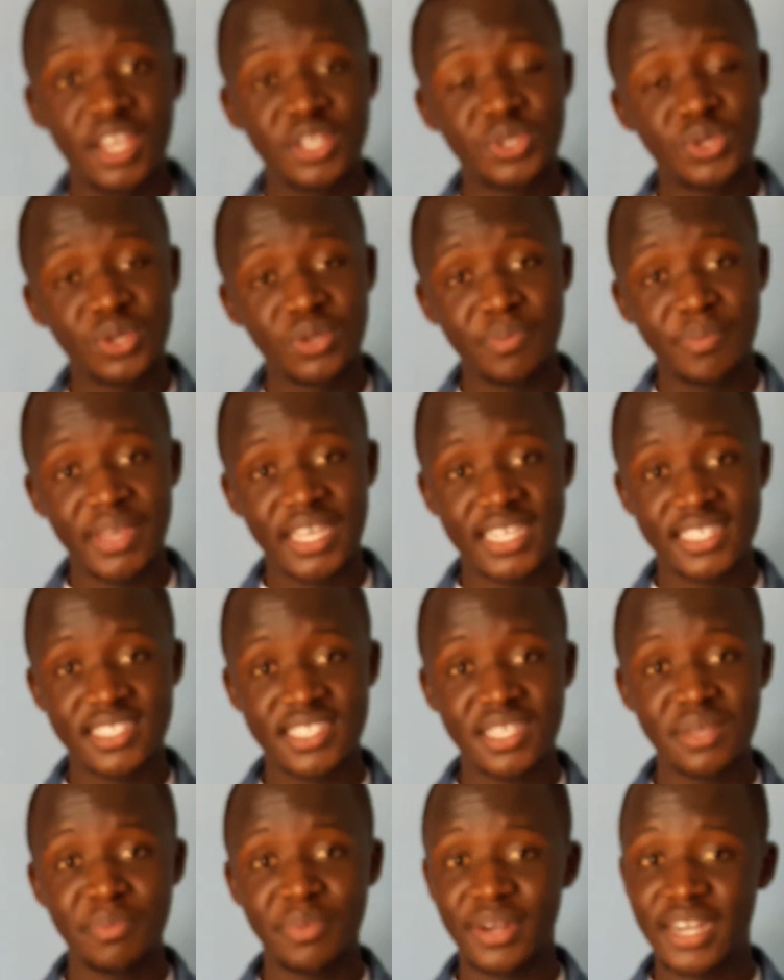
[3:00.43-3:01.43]
It could be
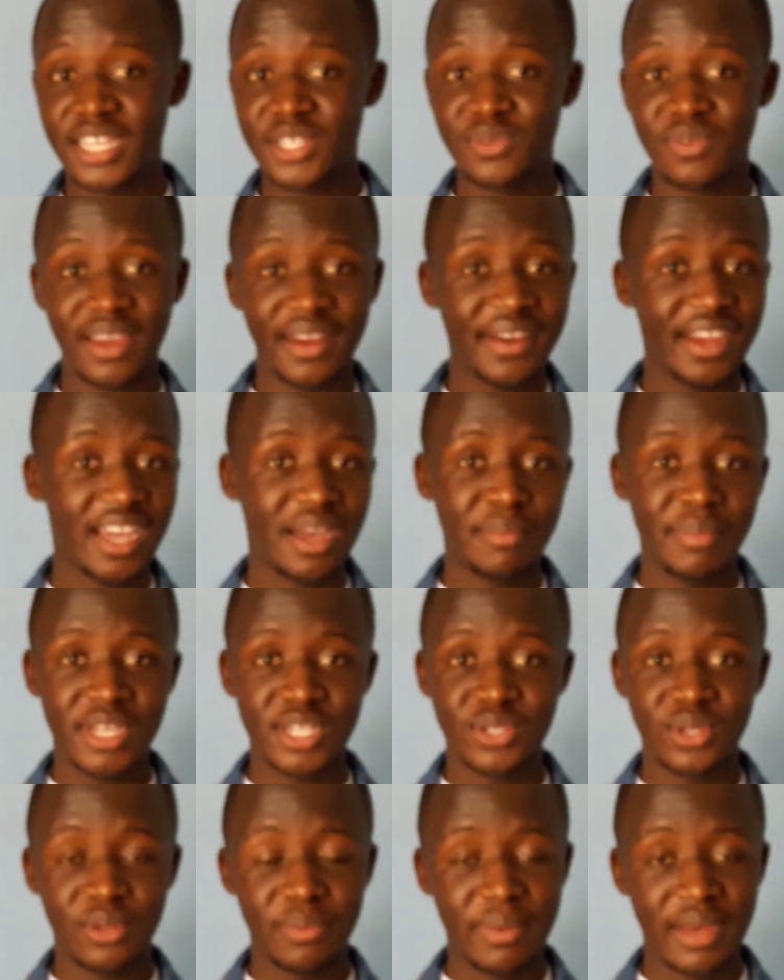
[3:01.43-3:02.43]
as simple as wearing a
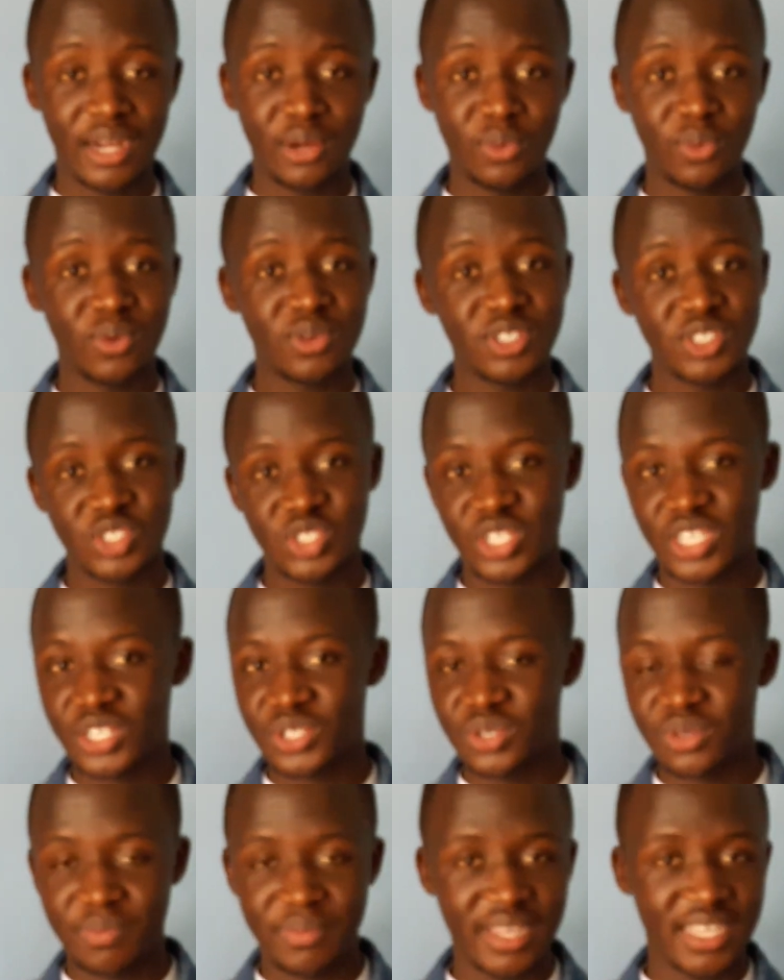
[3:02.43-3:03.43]
metal band watch.
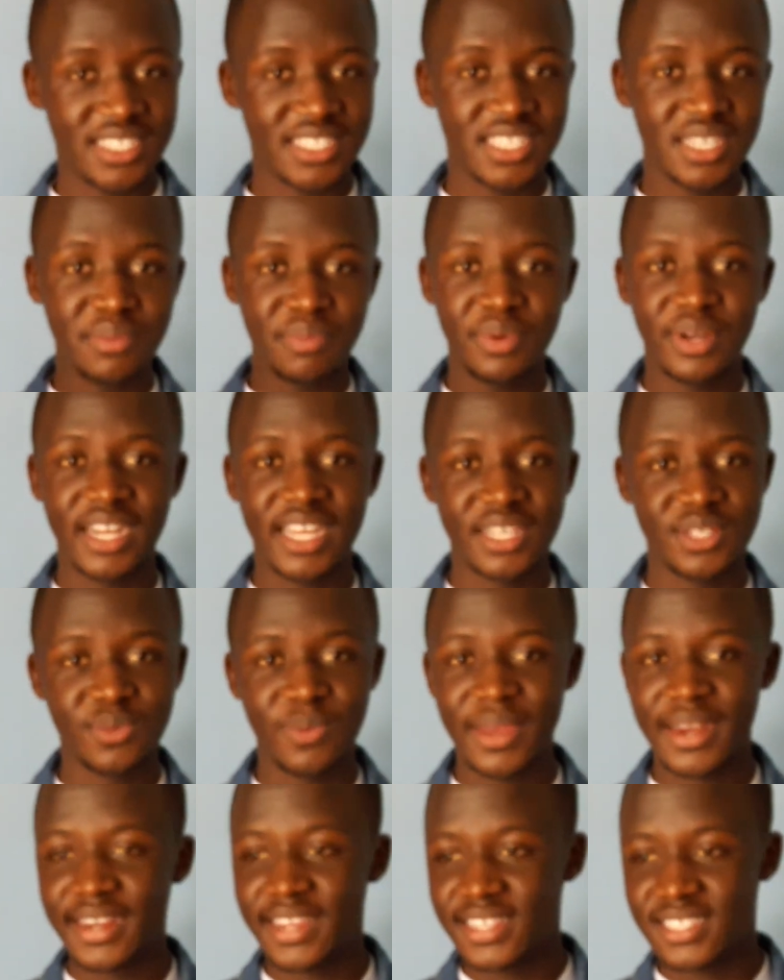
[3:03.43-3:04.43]
It could be as simple as
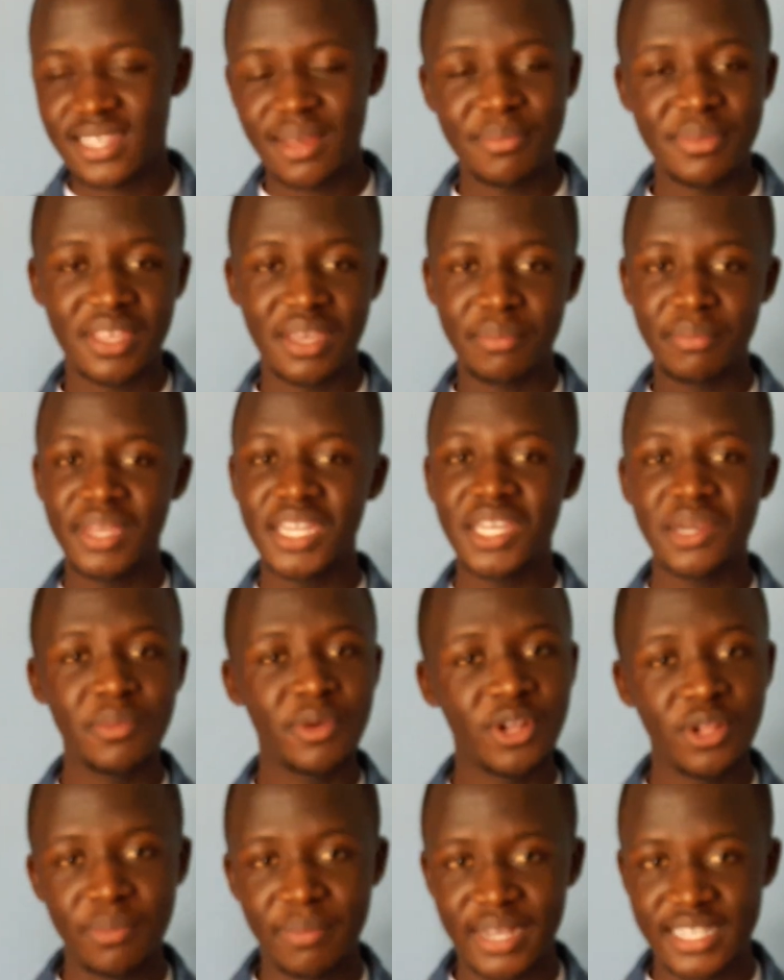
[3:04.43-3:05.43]
wearing something
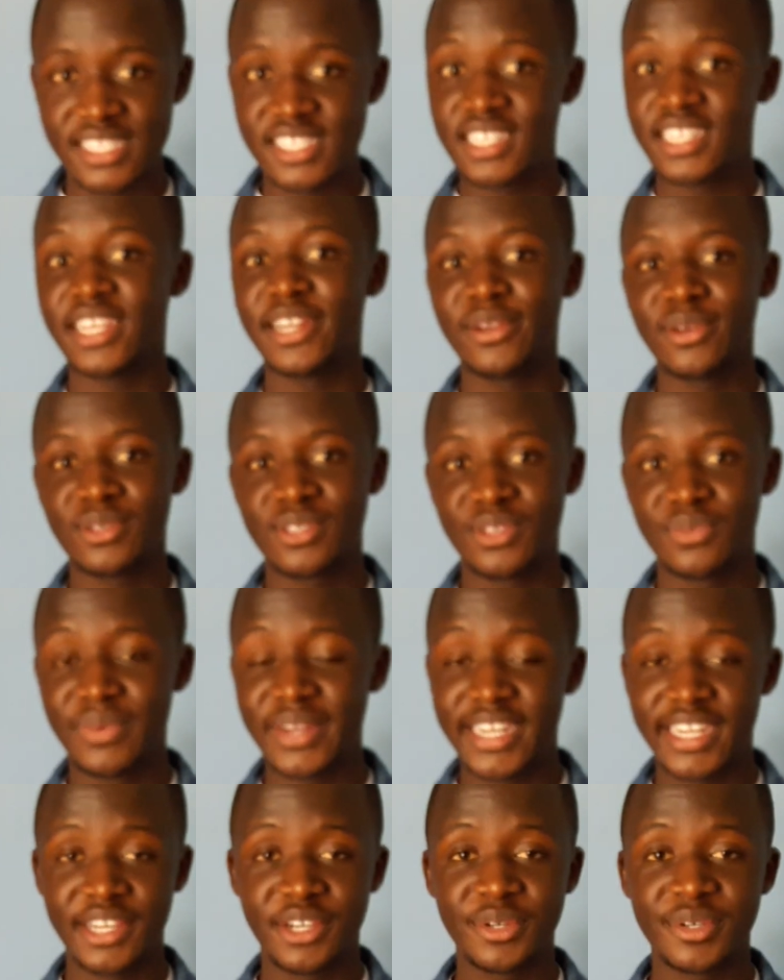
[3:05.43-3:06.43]
minimal but still looks
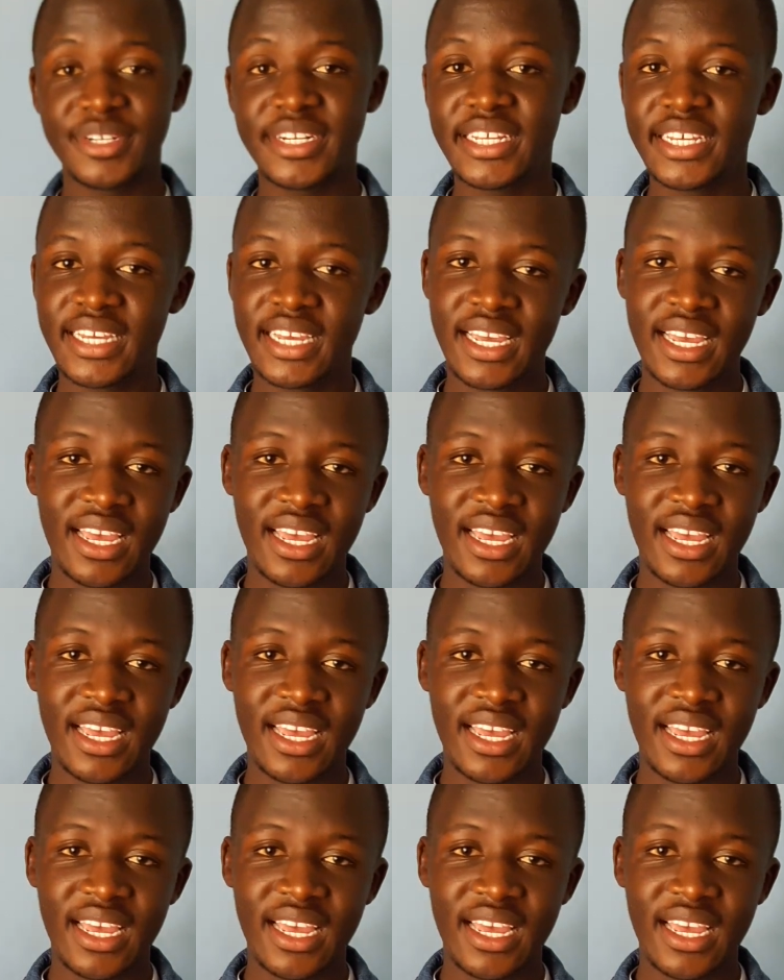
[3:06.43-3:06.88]
really good.